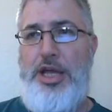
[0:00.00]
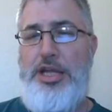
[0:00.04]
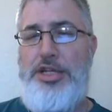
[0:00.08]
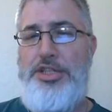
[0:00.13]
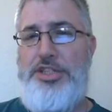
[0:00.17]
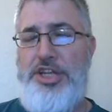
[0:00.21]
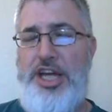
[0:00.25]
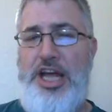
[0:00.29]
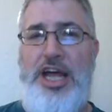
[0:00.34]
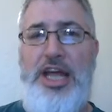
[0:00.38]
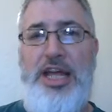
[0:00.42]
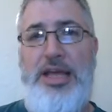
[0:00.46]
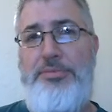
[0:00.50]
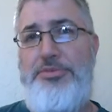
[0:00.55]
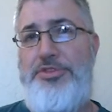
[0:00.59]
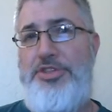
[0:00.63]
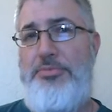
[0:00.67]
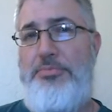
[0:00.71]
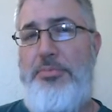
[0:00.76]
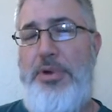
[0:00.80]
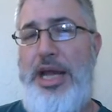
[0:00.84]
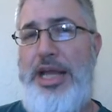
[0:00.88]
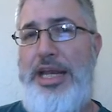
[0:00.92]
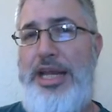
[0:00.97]
times
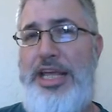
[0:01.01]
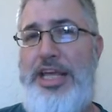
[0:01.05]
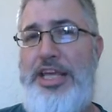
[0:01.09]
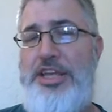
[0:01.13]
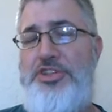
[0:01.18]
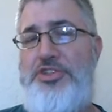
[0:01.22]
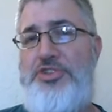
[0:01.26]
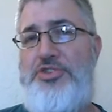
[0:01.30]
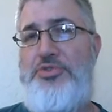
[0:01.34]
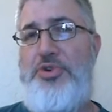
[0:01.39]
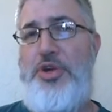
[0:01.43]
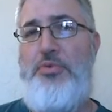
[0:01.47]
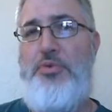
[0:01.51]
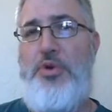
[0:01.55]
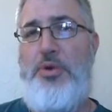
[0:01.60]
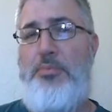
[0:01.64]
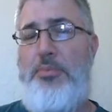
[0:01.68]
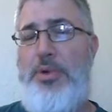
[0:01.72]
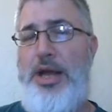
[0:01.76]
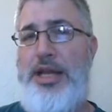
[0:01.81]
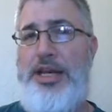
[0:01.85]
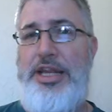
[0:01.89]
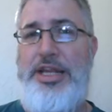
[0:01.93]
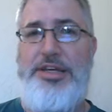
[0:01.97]
in mining history where
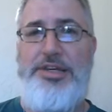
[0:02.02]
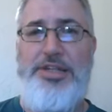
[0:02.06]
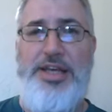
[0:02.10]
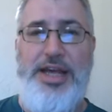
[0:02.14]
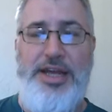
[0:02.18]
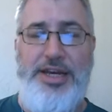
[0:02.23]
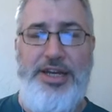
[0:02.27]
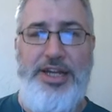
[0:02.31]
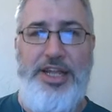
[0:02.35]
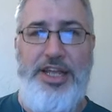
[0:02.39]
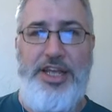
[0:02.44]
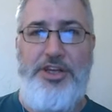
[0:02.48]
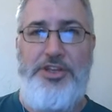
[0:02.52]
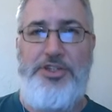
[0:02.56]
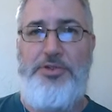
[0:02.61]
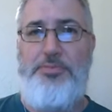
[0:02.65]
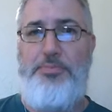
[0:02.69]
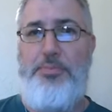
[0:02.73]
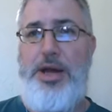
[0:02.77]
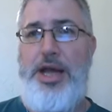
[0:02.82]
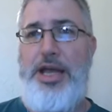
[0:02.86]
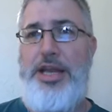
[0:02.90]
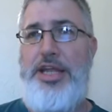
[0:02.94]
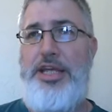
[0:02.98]
mining techniques,
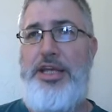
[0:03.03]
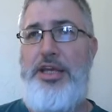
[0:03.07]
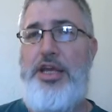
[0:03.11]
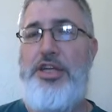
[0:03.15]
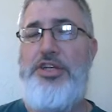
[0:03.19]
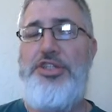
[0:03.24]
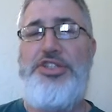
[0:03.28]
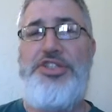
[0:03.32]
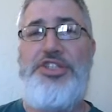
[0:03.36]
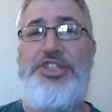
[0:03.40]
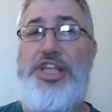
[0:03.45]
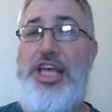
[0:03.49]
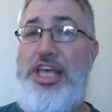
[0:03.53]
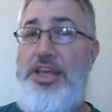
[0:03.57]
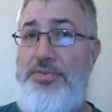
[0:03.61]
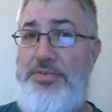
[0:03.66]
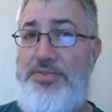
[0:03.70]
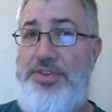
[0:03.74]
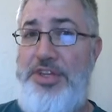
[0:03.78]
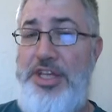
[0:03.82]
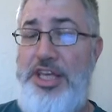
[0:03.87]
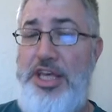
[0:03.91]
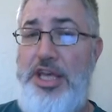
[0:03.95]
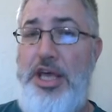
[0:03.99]
mining
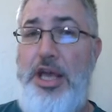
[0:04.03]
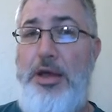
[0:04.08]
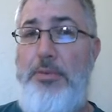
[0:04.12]
safety,